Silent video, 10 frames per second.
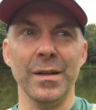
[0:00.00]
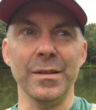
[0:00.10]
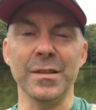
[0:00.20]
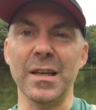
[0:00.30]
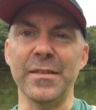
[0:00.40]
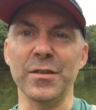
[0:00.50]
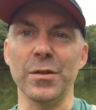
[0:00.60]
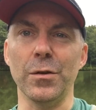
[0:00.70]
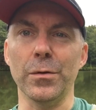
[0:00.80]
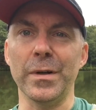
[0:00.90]
This is kind of a
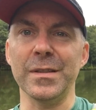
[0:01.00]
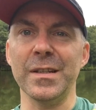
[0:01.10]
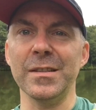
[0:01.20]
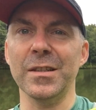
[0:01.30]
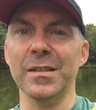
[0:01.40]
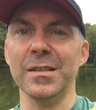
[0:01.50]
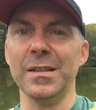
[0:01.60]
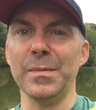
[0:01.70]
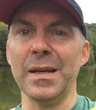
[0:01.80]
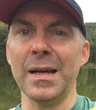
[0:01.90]
solo race, and as you can
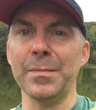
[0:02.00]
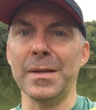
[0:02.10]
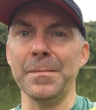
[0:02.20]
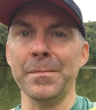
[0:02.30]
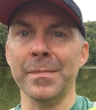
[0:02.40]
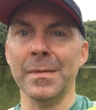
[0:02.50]
see behind me,